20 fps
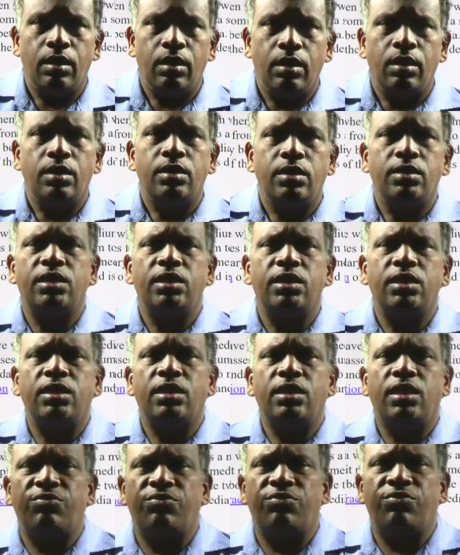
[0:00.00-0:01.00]
See,
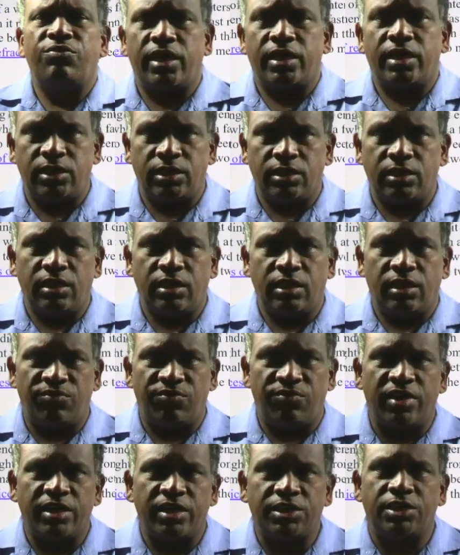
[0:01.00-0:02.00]
refraction,
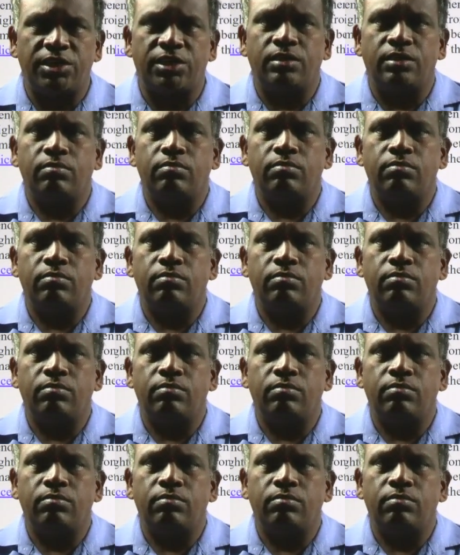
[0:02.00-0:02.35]
reflection,